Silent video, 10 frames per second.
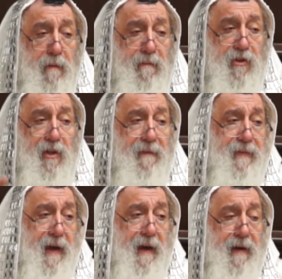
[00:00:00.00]
You have
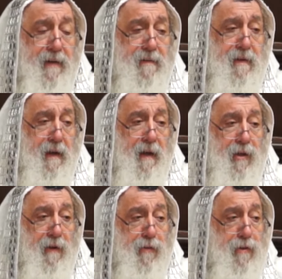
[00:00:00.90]

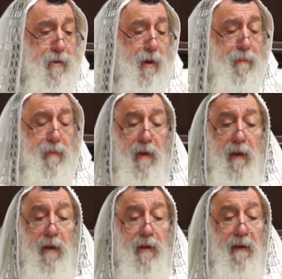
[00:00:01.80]
to stop.
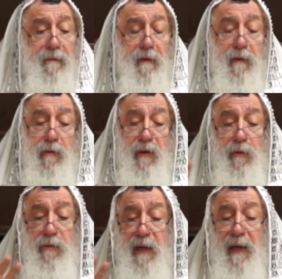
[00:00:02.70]
You're
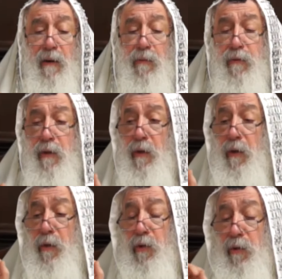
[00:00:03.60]
not allowed
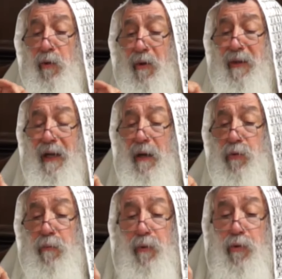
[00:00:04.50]

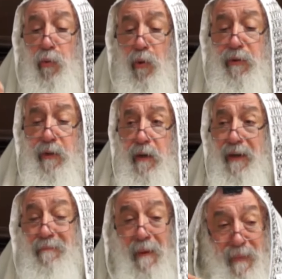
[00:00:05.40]
to put
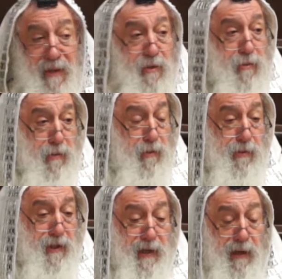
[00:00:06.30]
water. You're
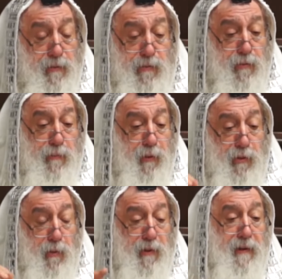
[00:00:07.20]
not allowed to
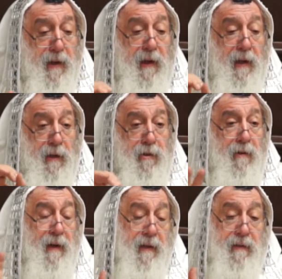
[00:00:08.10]
put water in
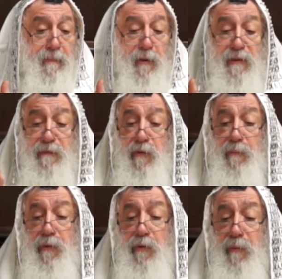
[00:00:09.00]
your land, because if you
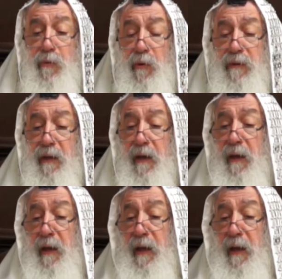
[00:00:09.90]
put water